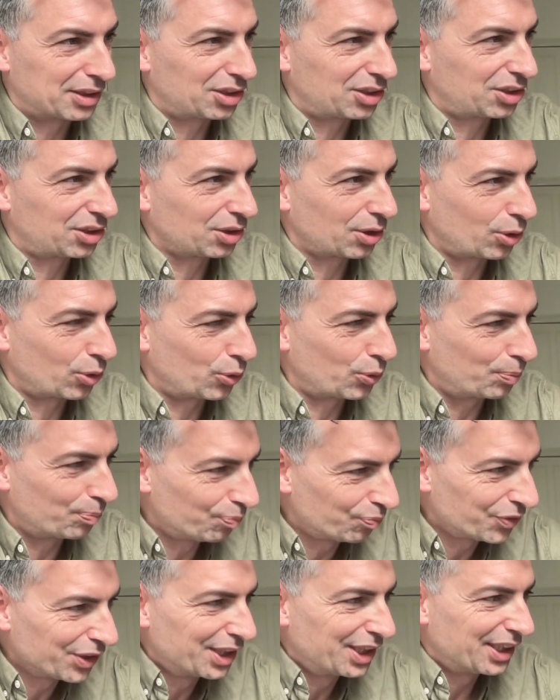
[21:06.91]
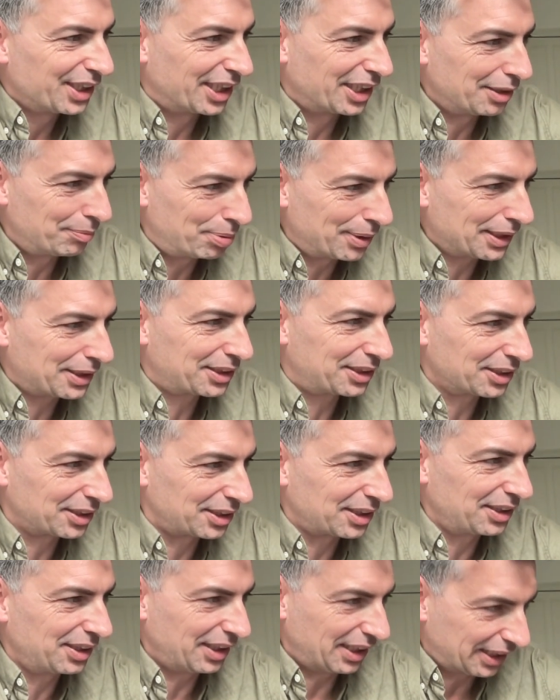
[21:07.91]
So KidPix is
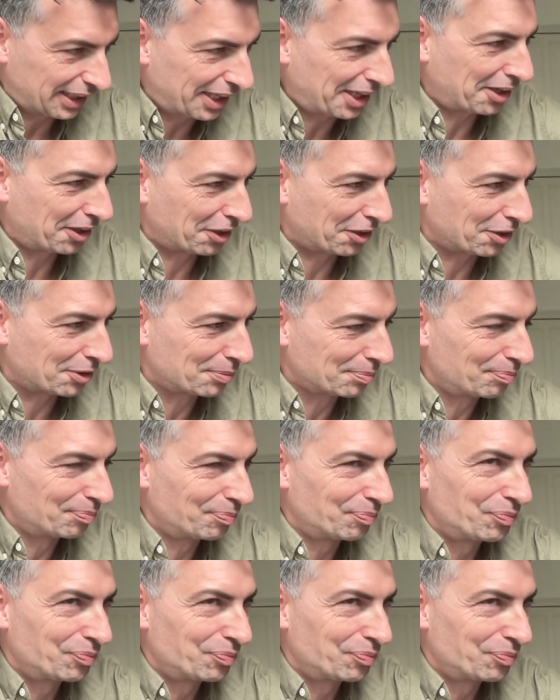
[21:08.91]
in the air,